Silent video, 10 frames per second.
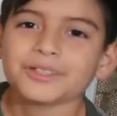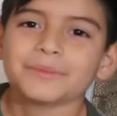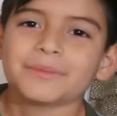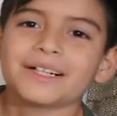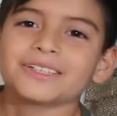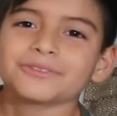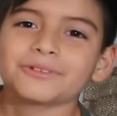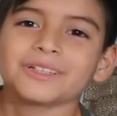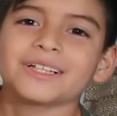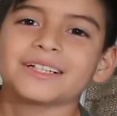and mouse
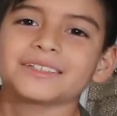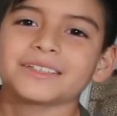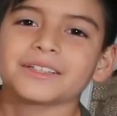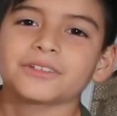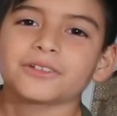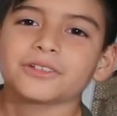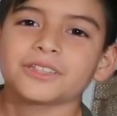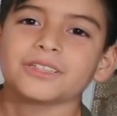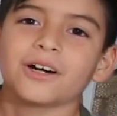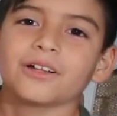were less than
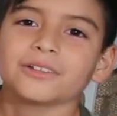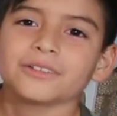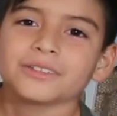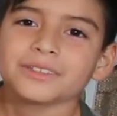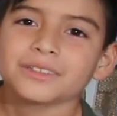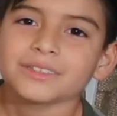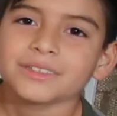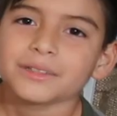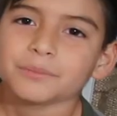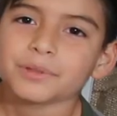$30
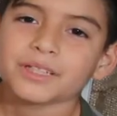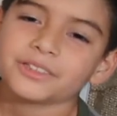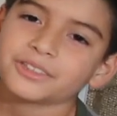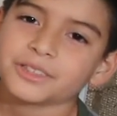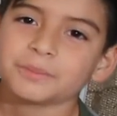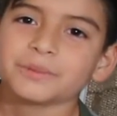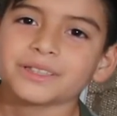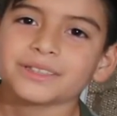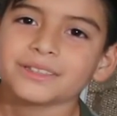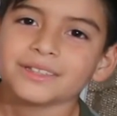plus
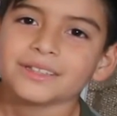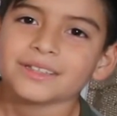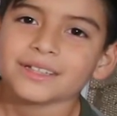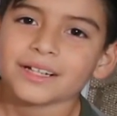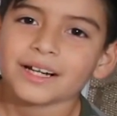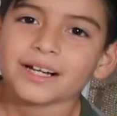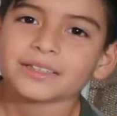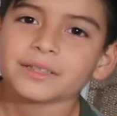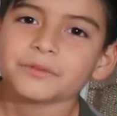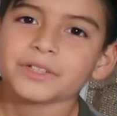shipping.
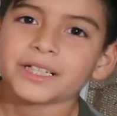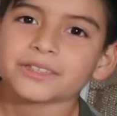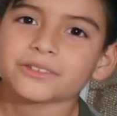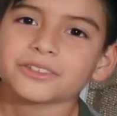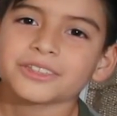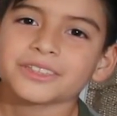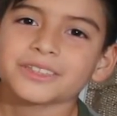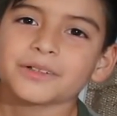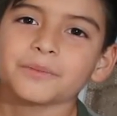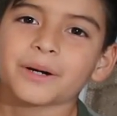And if you guys are
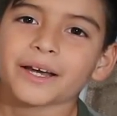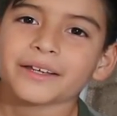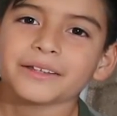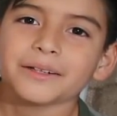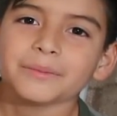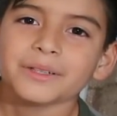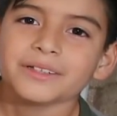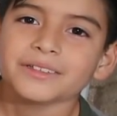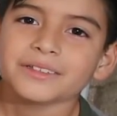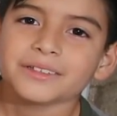interested in buying them,
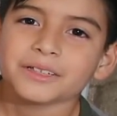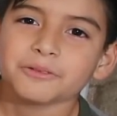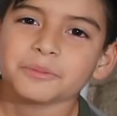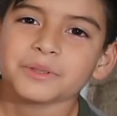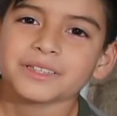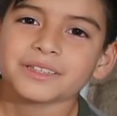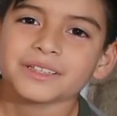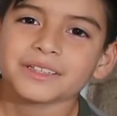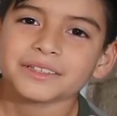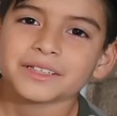it will be in the
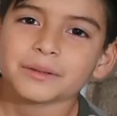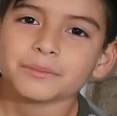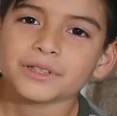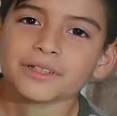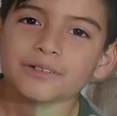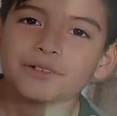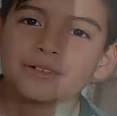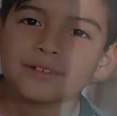link down below.